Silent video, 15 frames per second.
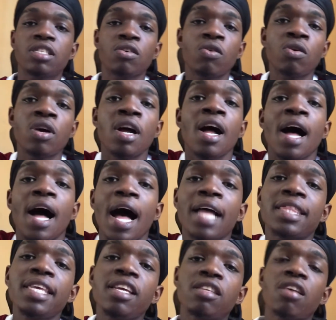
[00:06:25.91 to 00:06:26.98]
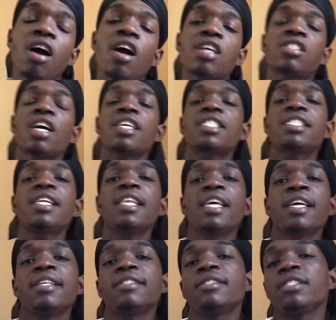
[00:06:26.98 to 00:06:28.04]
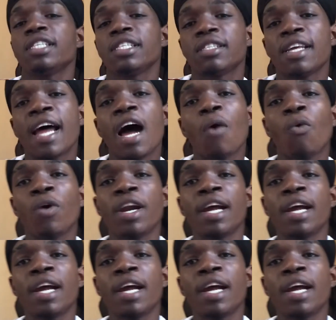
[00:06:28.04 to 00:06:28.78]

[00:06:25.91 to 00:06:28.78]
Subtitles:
So I think talks are still in to that one,